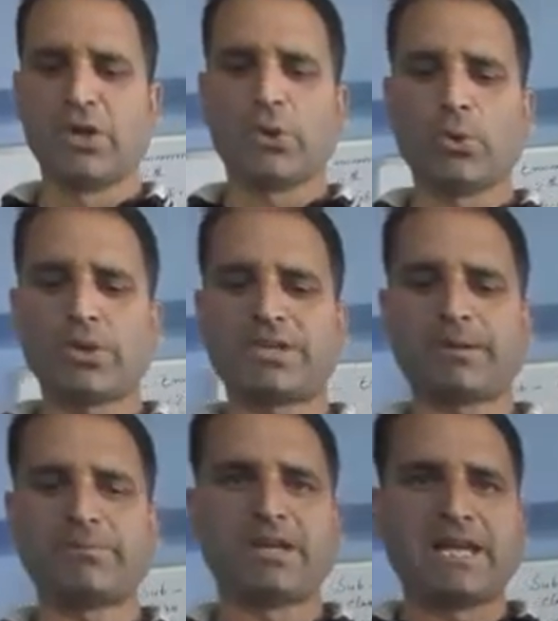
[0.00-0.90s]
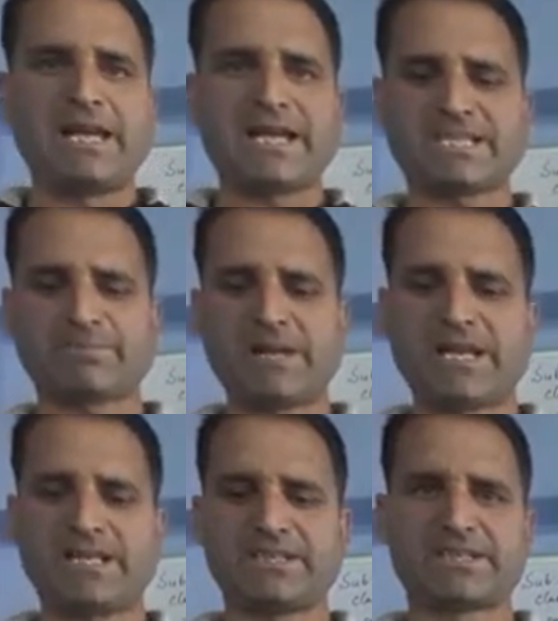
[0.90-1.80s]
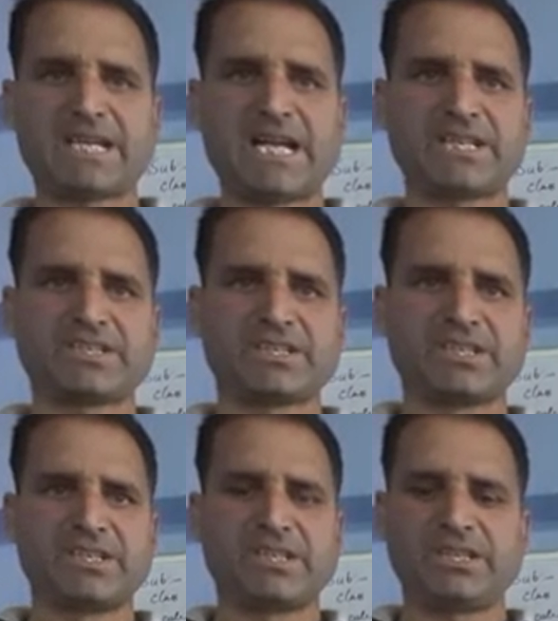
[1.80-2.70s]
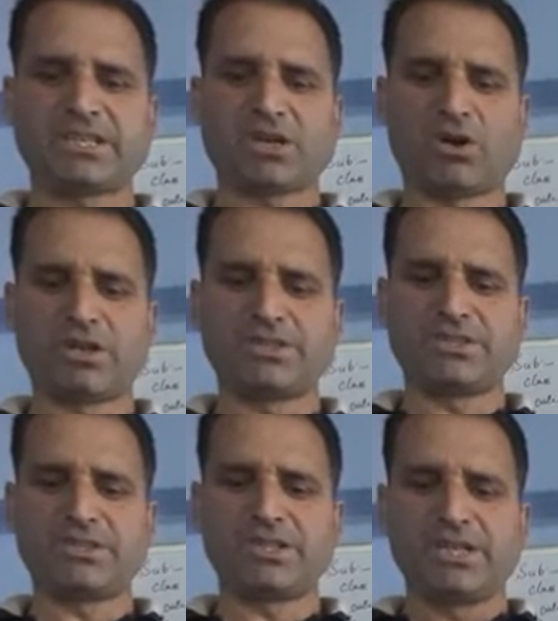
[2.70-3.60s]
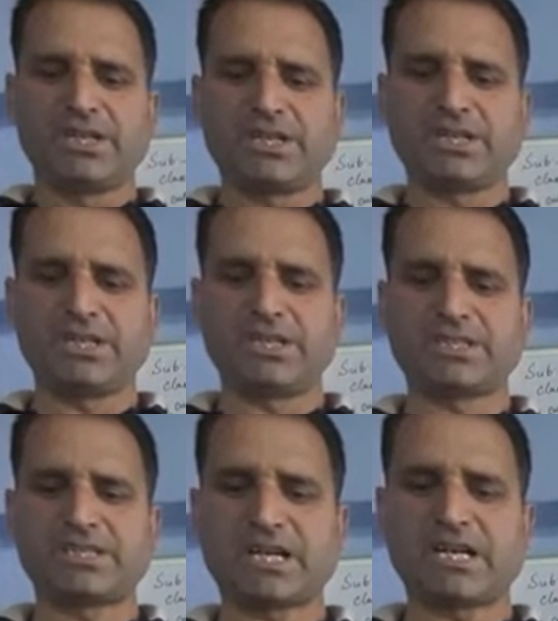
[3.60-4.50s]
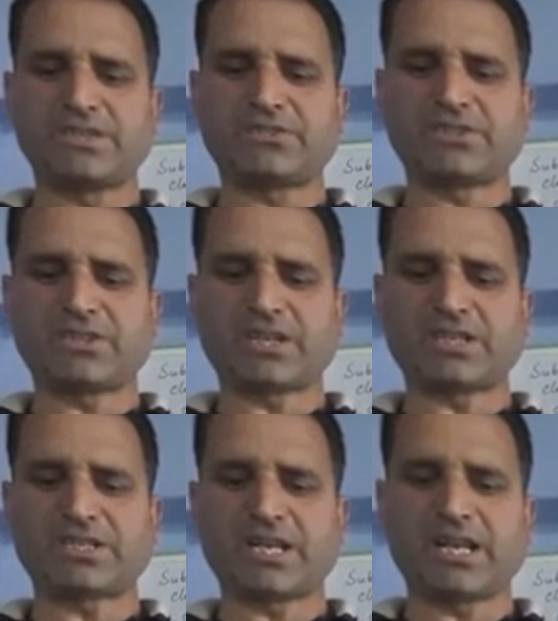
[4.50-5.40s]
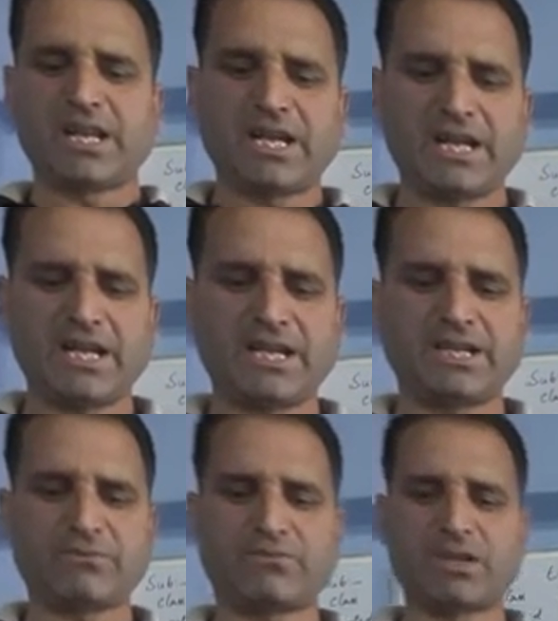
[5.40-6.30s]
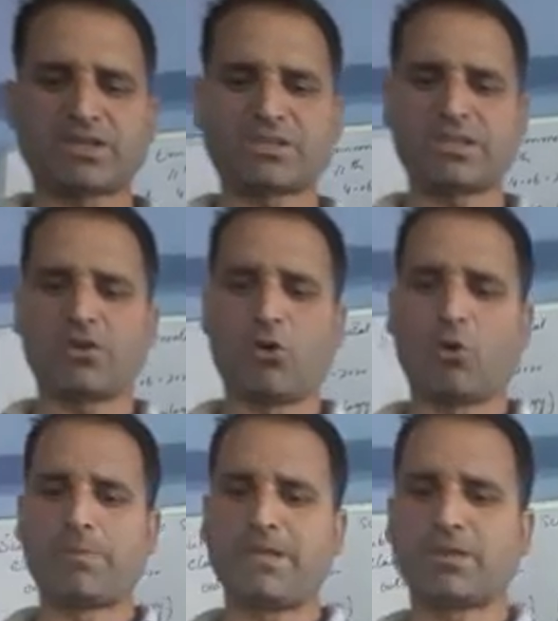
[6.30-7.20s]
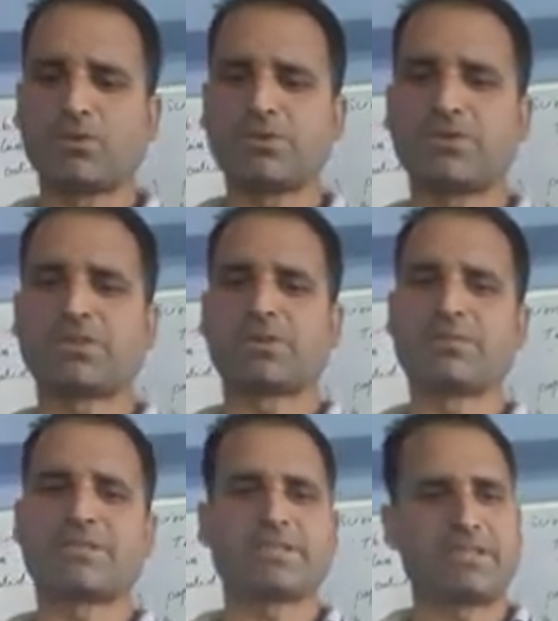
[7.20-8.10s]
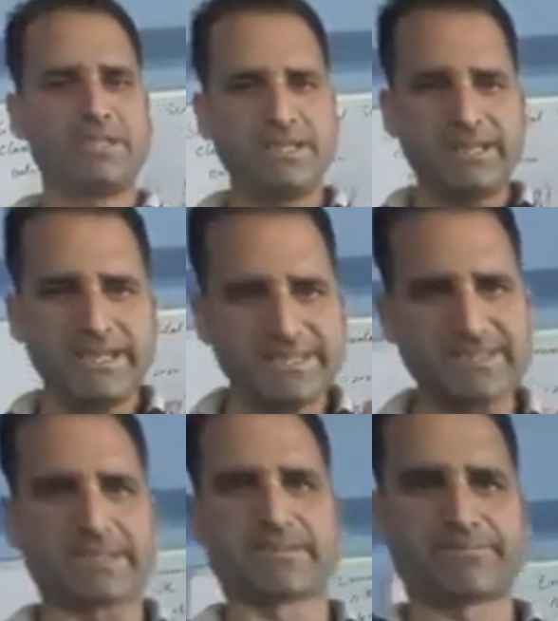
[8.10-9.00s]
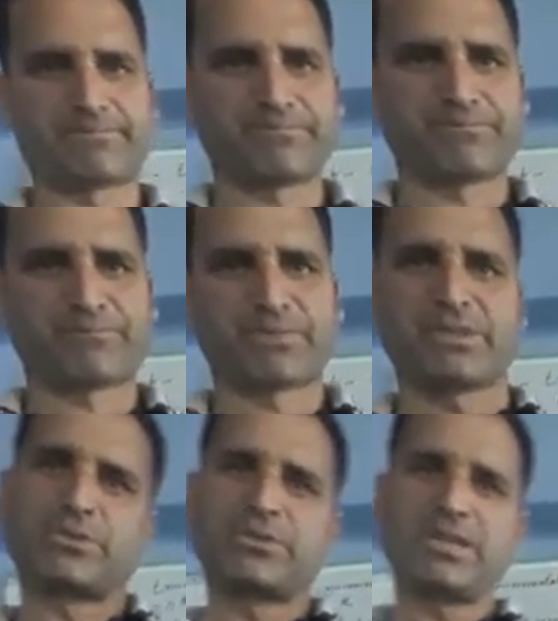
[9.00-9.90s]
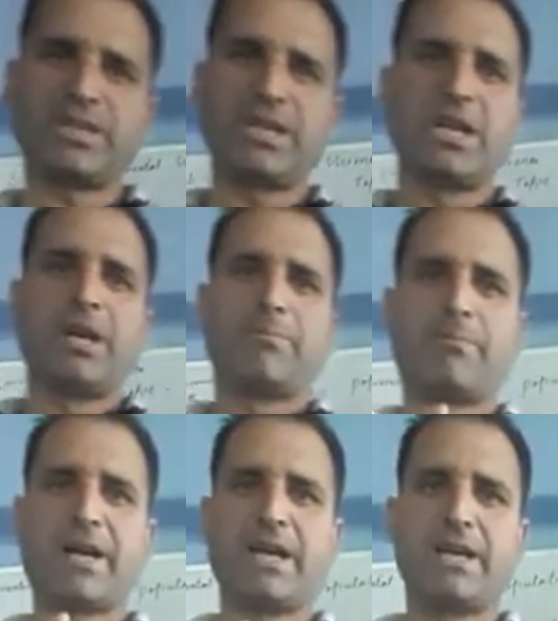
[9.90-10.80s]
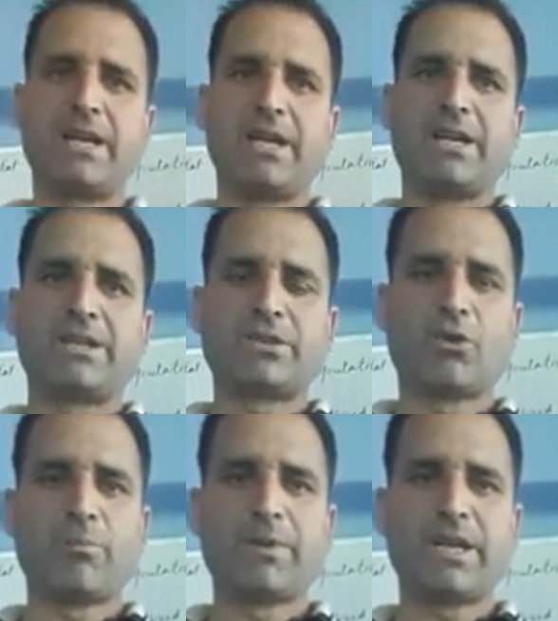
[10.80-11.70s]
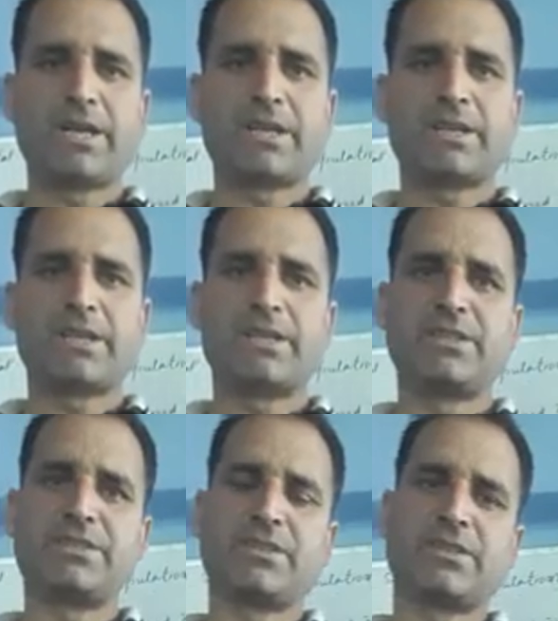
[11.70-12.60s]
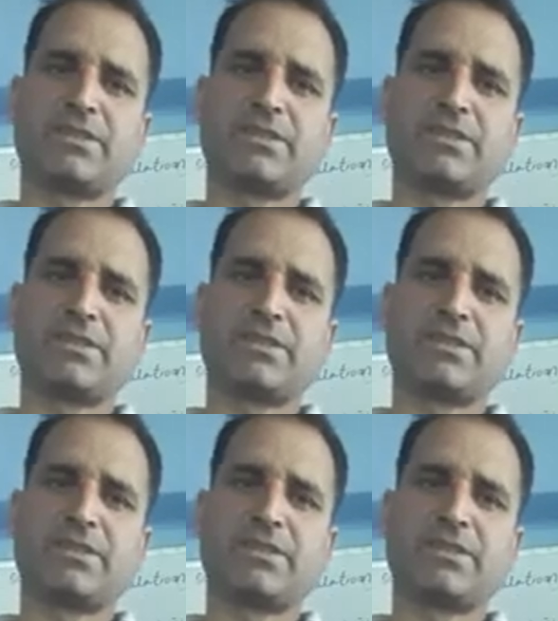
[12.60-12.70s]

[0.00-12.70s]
Woodham explained that ecology is the structure and function of ecosystems in nature. Today, my topic is